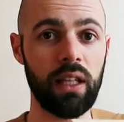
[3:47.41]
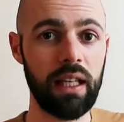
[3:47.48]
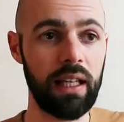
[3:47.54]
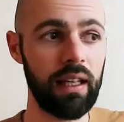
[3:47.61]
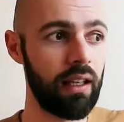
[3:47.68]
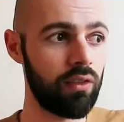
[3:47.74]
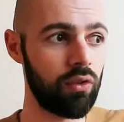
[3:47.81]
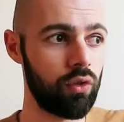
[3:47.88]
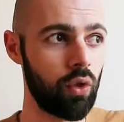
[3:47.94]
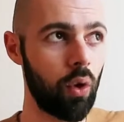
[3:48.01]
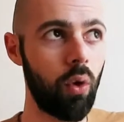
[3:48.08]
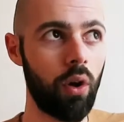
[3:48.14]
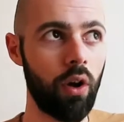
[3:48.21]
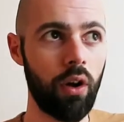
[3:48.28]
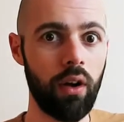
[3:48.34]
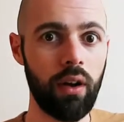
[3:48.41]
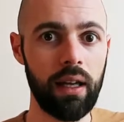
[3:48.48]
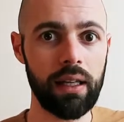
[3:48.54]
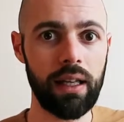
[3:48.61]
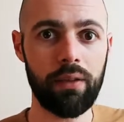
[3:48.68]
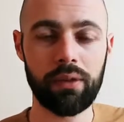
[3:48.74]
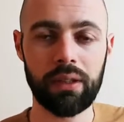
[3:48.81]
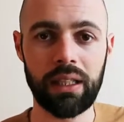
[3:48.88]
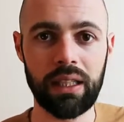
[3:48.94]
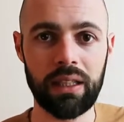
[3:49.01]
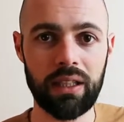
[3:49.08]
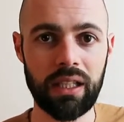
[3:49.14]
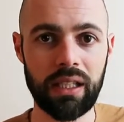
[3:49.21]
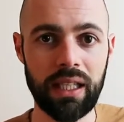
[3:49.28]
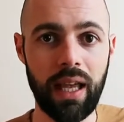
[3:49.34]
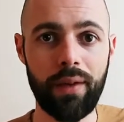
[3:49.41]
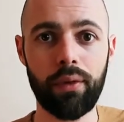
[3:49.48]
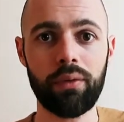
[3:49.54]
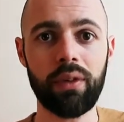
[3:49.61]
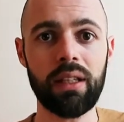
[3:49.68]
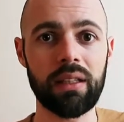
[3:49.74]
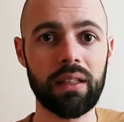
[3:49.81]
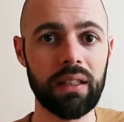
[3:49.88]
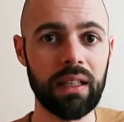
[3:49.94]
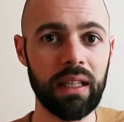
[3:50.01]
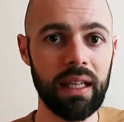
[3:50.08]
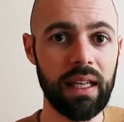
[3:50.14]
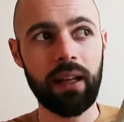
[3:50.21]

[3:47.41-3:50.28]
I adore her and everything she's ever written.